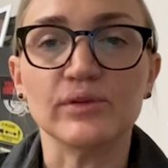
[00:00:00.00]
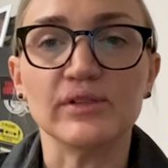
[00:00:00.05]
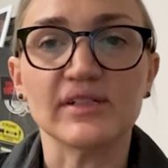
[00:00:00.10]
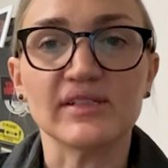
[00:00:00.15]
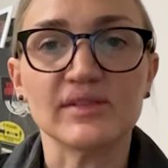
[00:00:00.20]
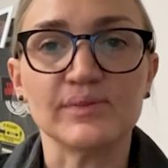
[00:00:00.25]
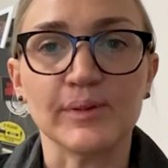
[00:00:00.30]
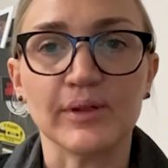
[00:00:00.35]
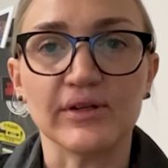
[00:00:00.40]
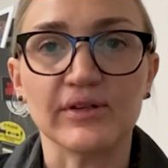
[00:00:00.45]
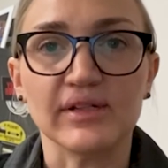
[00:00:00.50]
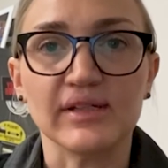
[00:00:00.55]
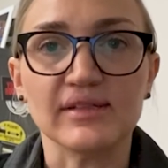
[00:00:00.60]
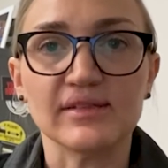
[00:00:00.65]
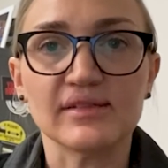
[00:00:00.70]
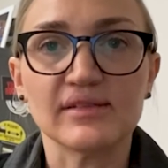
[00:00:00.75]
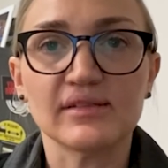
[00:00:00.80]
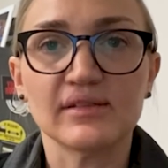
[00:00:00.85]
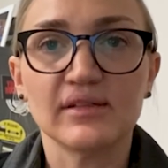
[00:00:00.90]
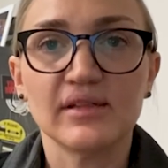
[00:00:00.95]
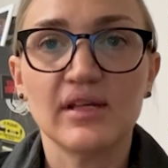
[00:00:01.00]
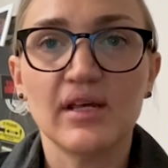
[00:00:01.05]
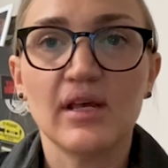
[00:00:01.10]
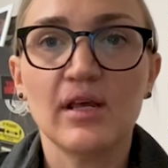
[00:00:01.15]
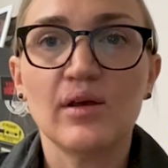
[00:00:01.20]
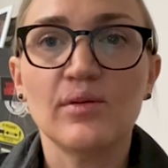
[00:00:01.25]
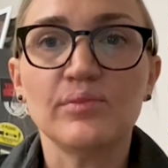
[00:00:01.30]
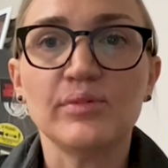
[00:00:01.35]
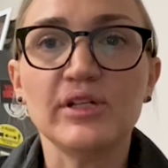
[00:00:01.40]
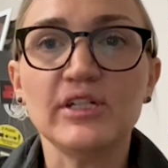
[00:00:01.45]
experience.
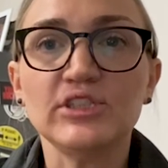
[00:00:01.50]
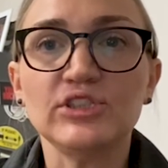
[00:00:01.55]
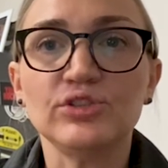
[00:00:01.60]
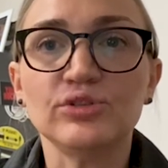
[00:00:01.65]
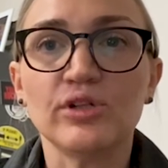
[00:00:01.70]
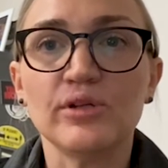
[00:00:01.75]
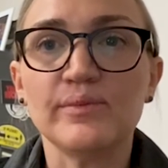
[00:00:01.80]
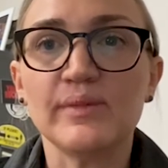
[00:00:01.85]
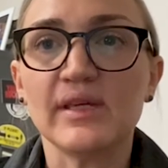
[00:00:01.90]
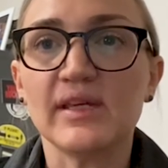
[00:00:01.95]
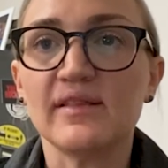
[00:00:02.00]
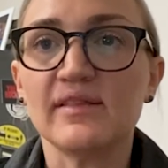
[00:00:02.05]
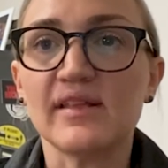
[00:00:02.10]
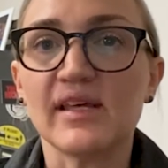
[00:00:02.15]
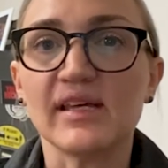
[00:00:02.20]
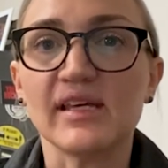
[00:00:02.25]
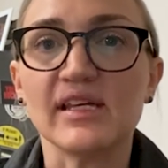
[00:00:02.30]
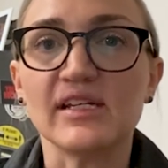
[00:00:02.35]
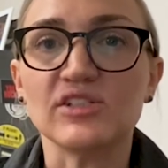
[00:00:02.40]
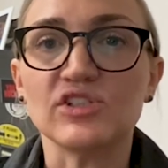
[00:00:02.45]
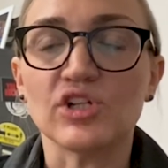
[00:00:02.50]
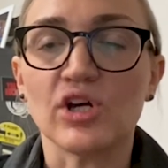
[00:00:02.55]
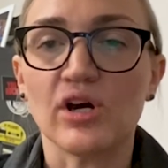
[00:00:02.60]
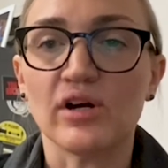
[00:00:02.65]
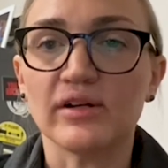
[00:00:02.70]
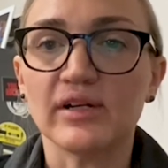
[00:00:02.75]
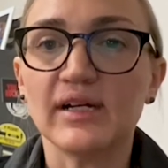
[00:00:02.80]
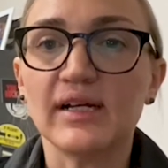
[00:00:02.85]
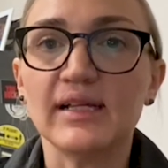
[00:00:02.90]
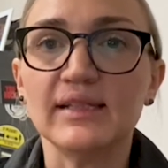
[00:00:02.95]
Please join me in thanking
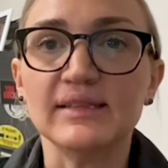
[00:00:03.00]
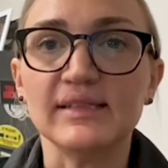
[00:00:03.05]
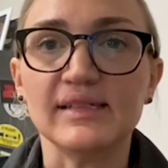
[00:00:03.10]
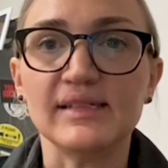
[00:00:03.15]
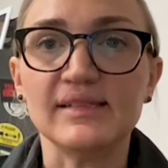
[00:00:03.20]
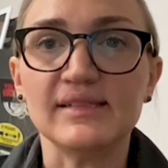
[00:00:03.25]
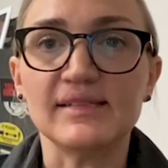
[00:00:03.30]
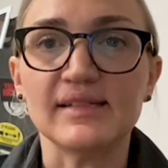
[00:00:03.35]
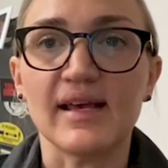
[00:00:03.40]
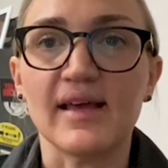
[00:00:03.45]
Tara, Elise,